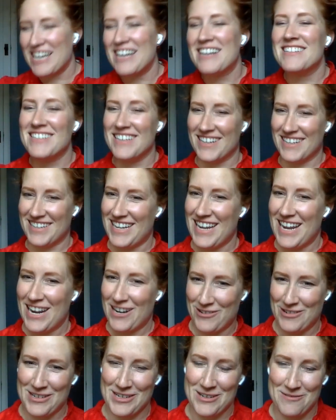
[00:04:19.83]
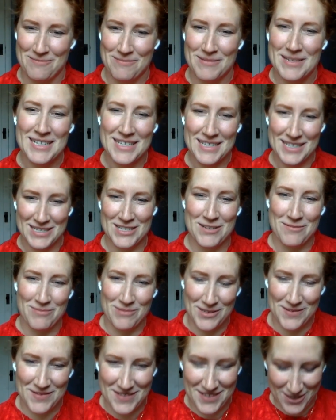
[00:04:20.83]
We got a lot of acronym
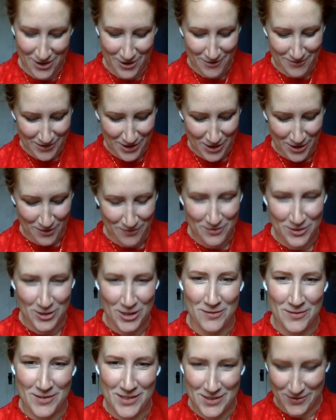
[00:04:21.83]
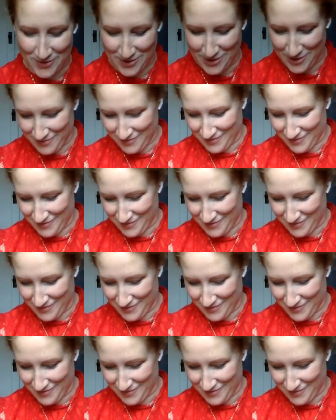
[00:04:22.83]
debriefs, so forgive us